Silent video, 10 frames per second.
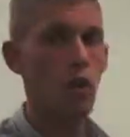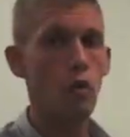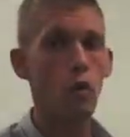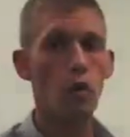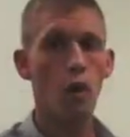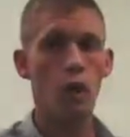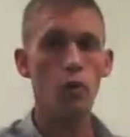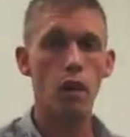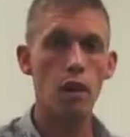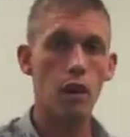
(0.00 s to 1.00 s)
hear
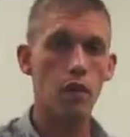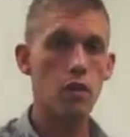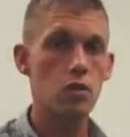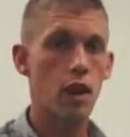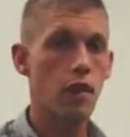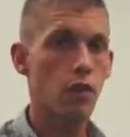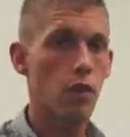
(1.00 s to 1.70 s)
water run down the drain